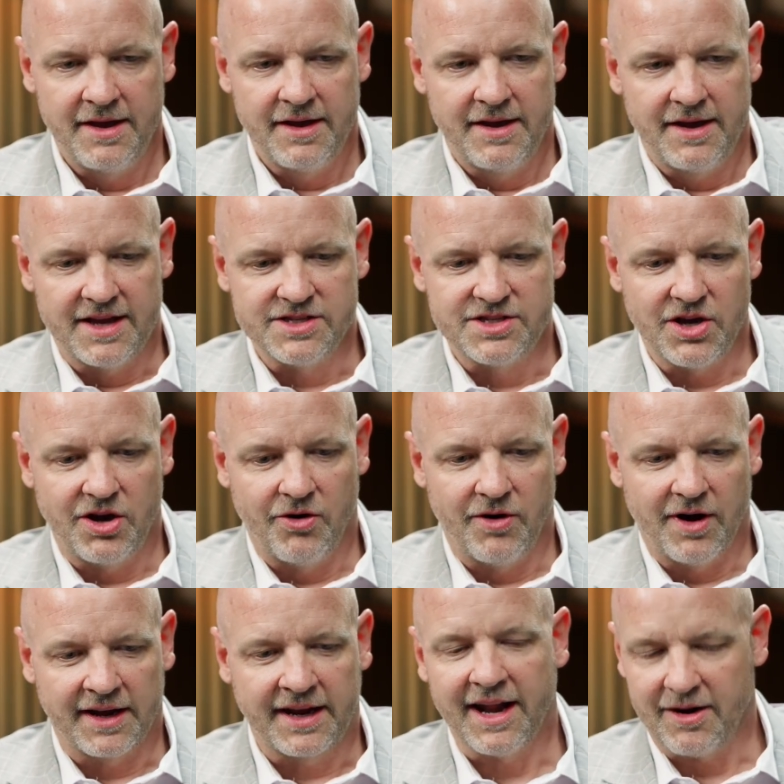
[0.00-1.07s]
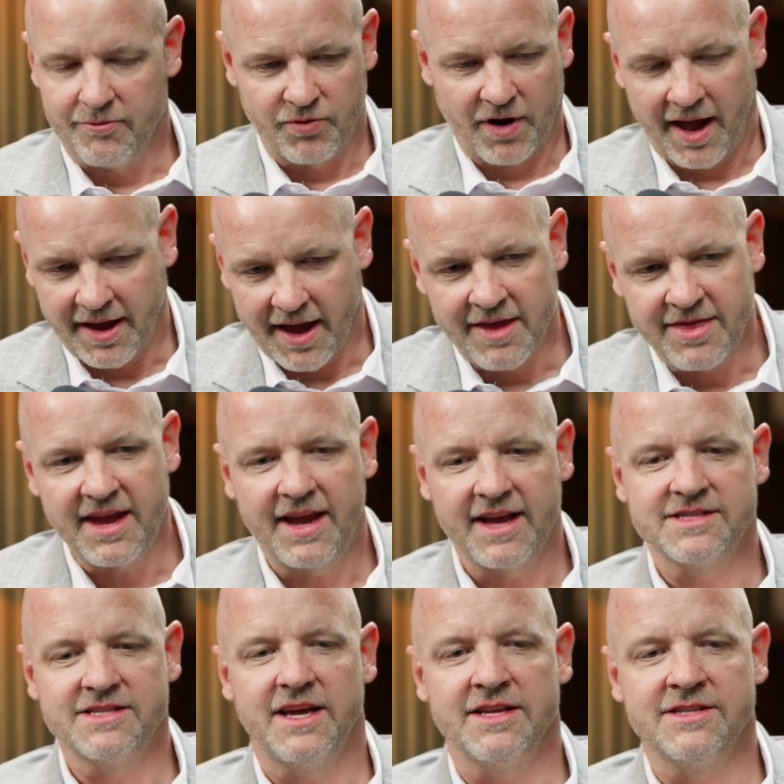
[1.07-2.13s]
And so again, I think
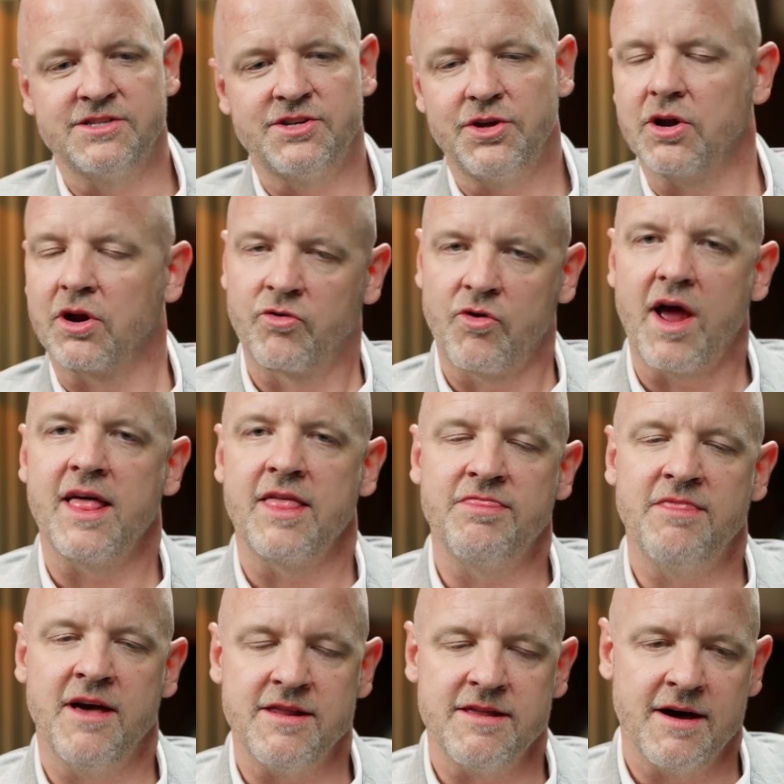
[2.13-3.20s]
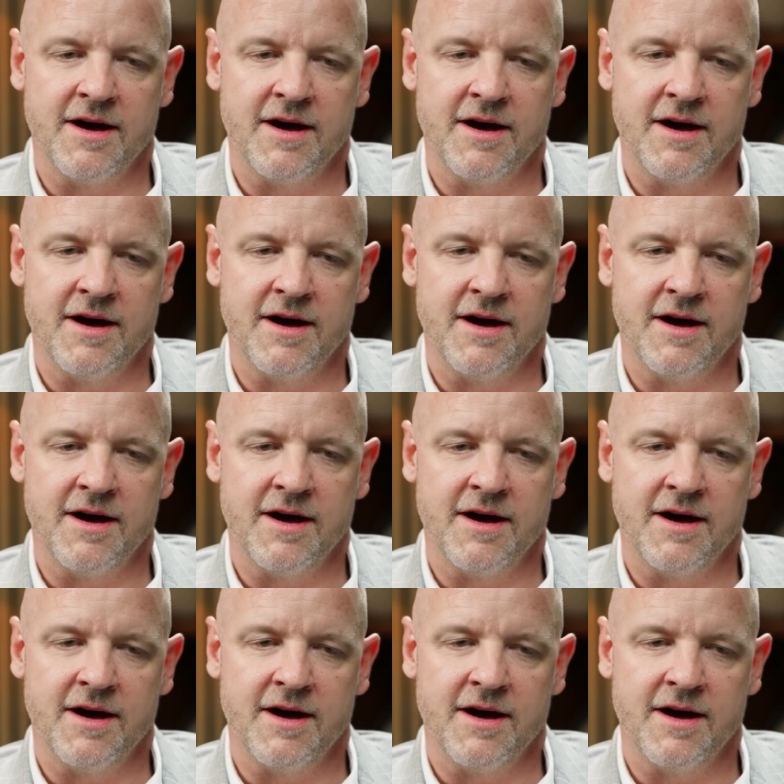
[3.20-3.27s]
it's to your credit that